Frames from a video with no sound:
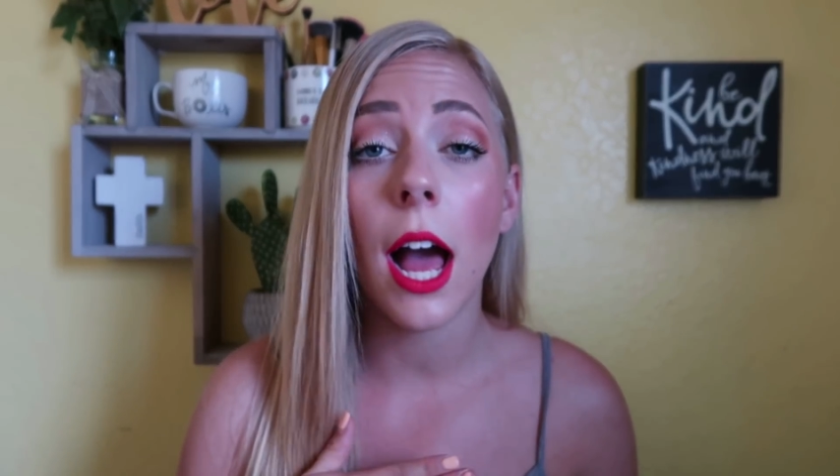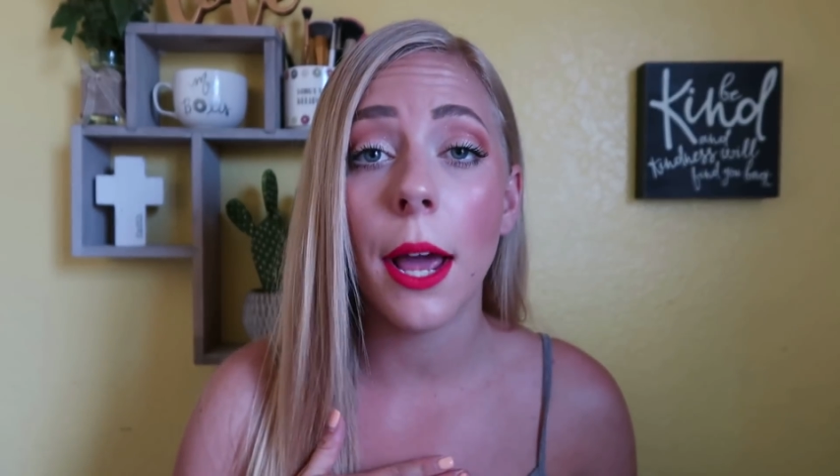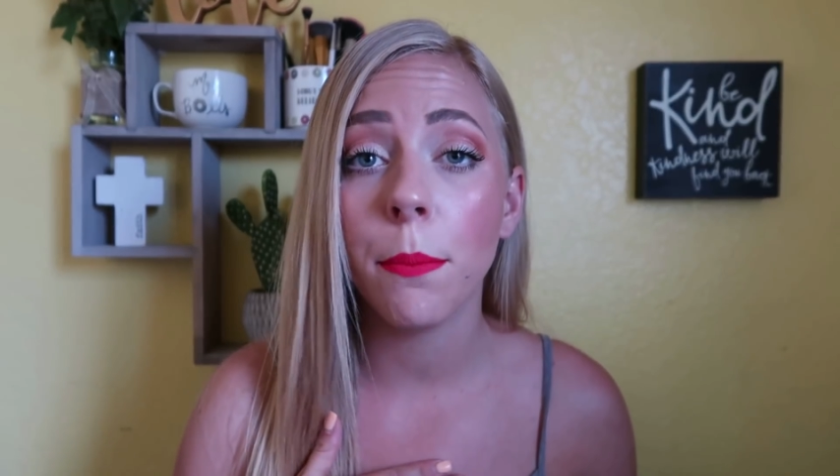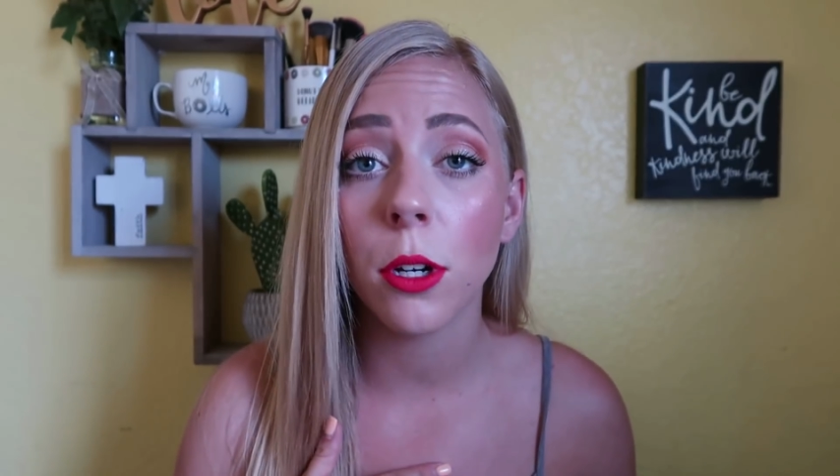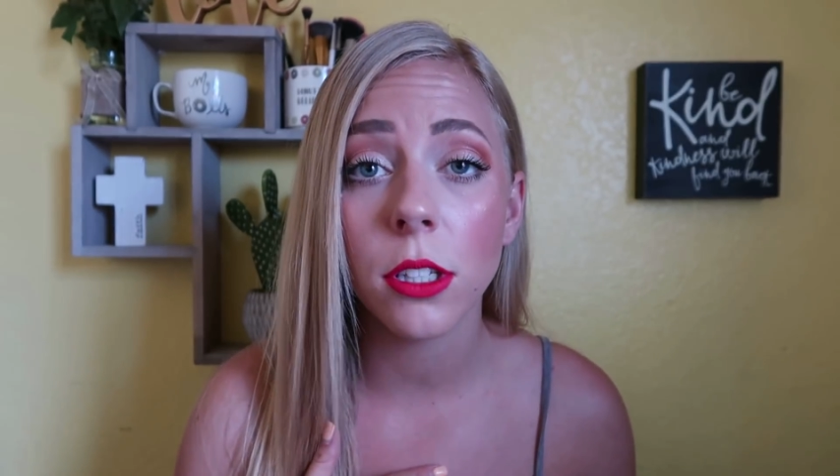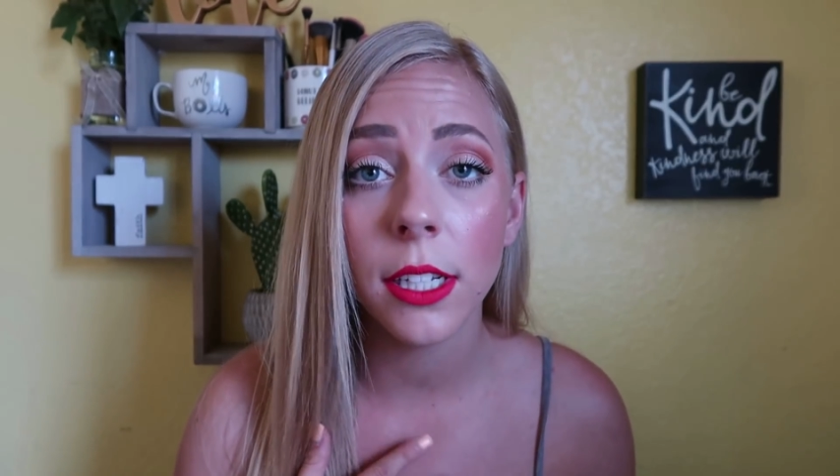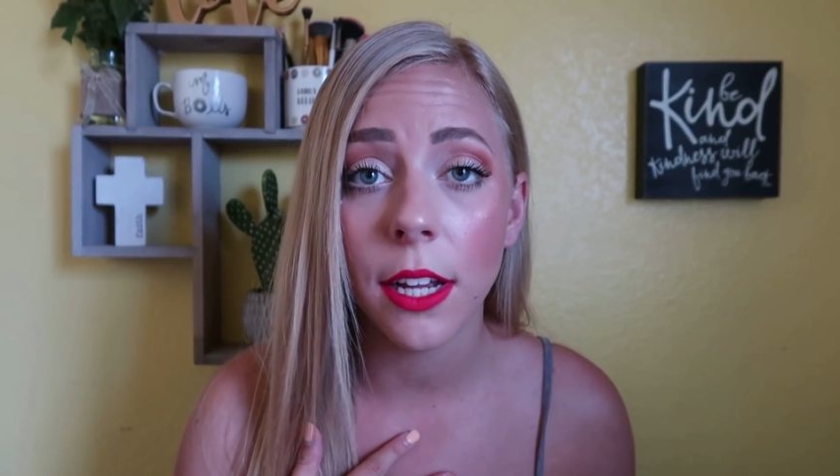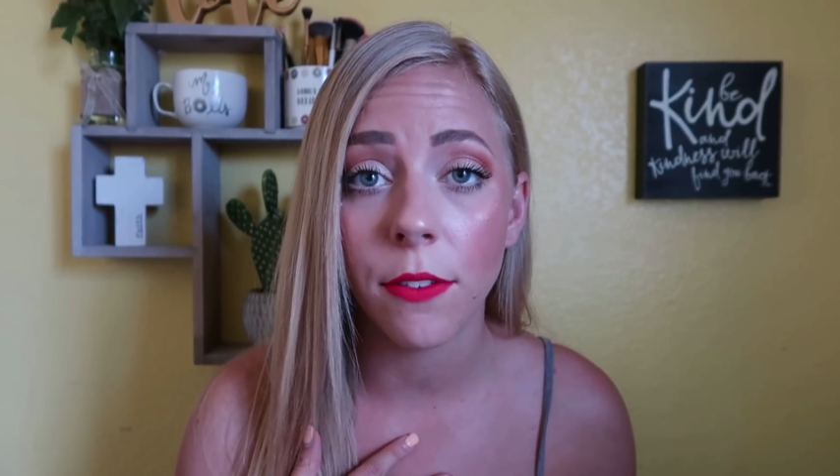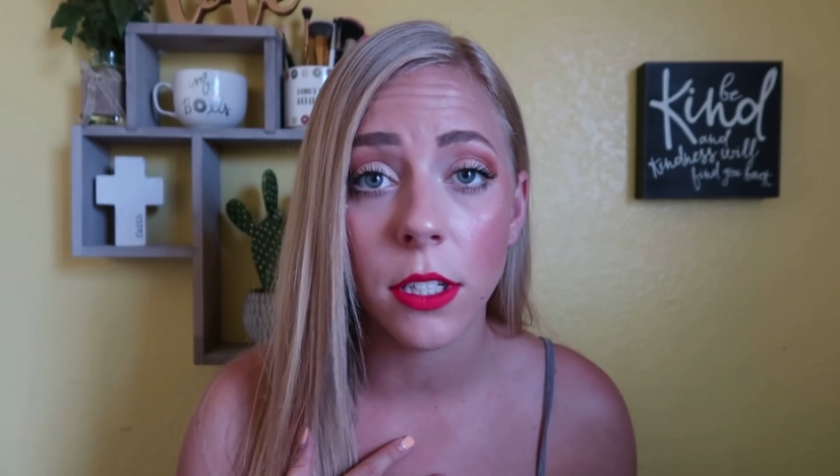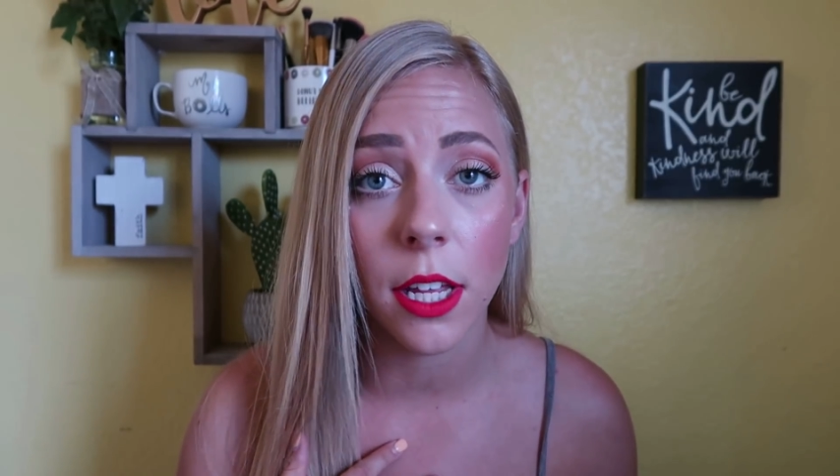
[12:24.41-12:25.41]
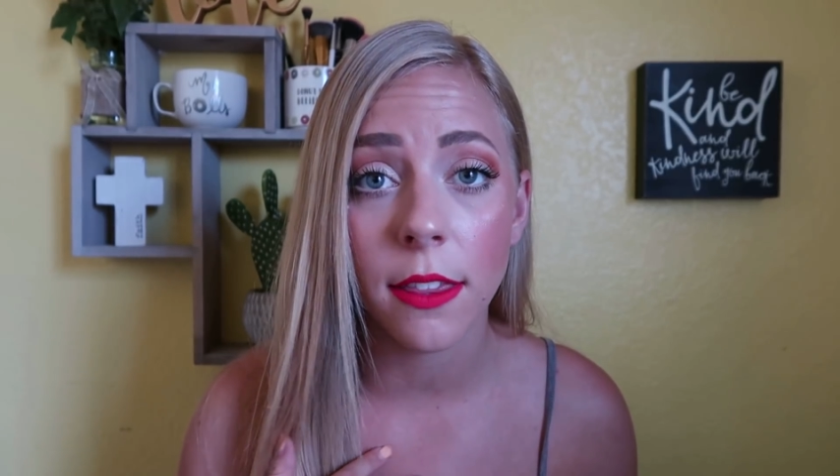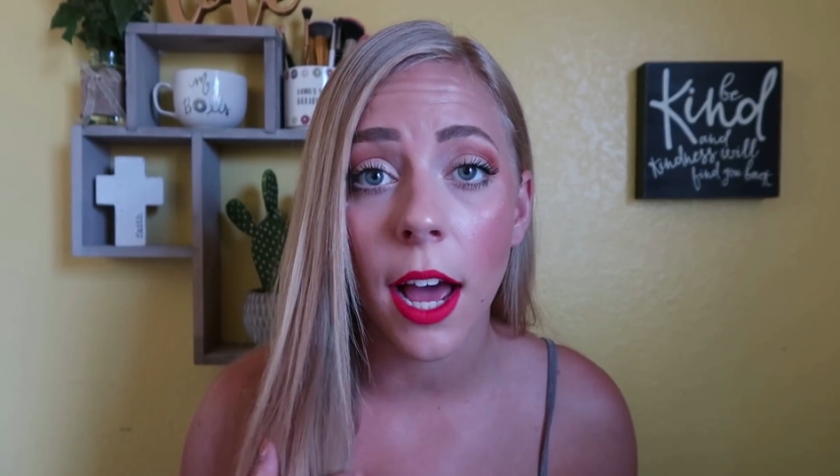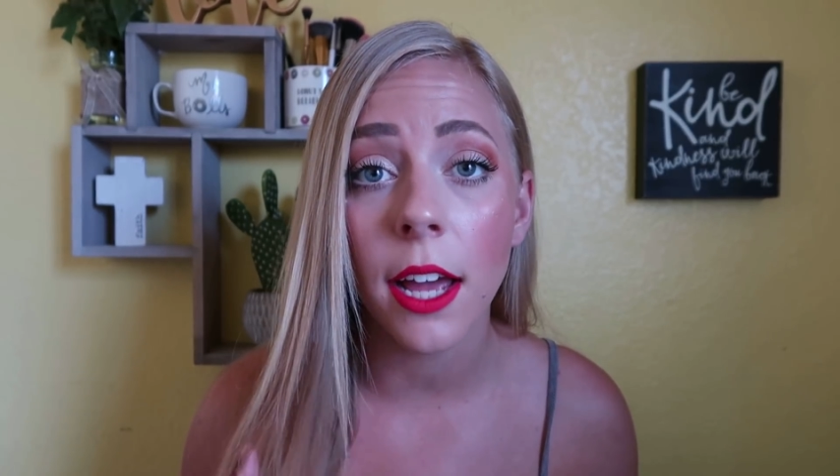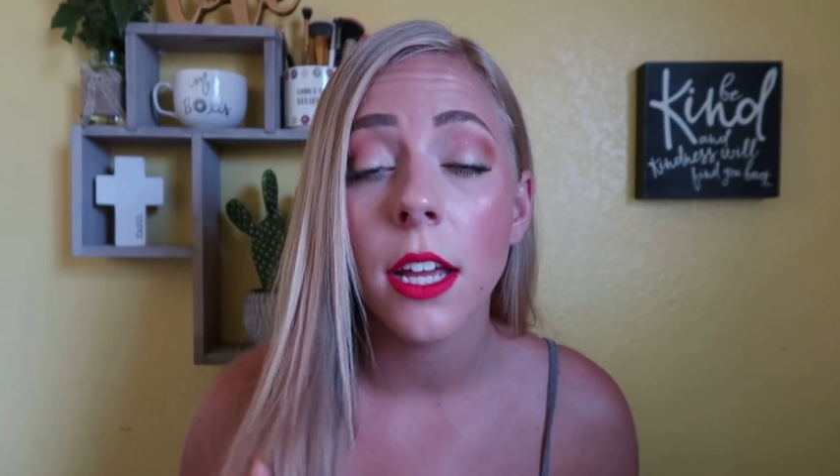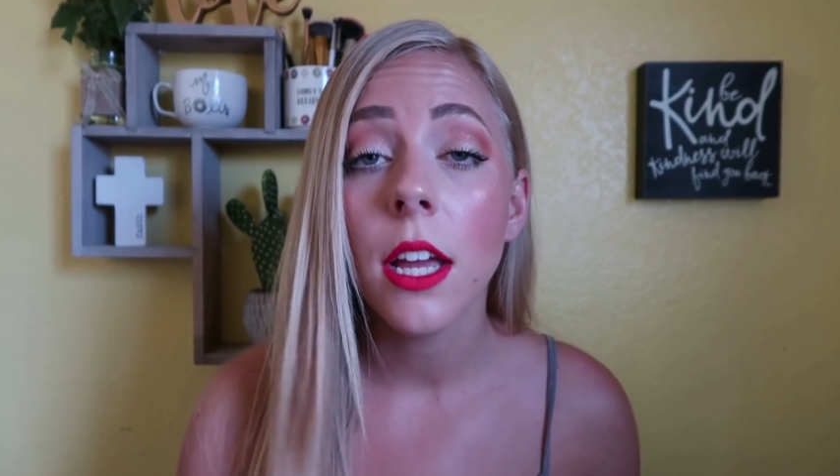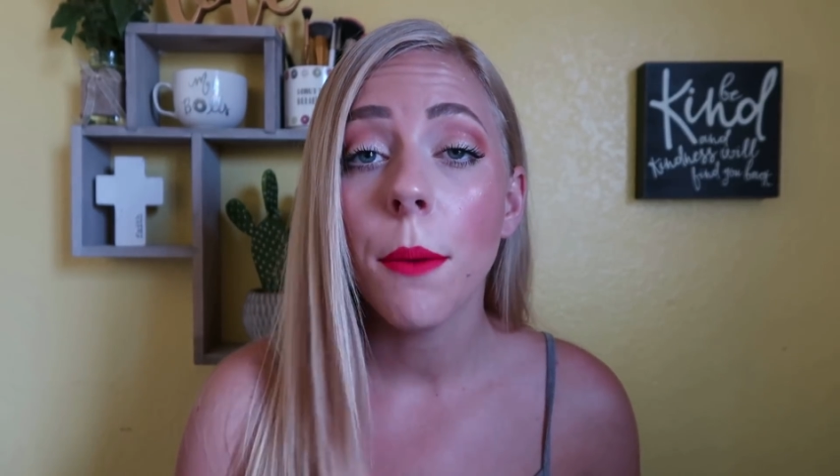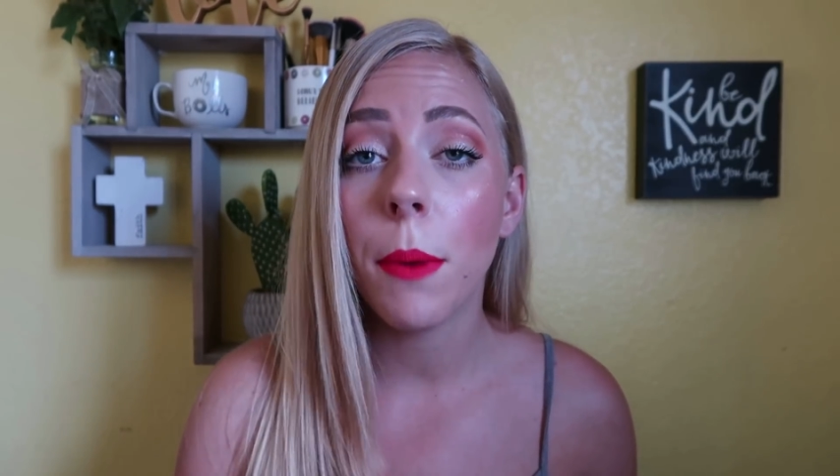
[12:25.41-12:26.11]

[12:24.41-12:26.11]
I personally never did that,